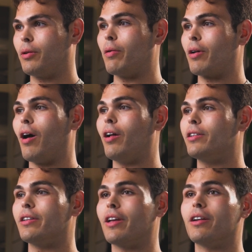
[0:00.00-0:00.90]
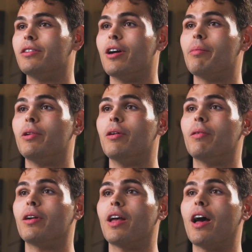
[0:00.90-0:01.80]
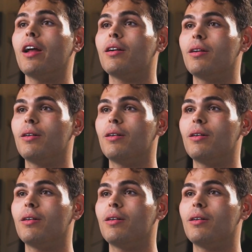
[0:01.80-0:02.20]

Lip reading: go to college and get a job you don't want to get.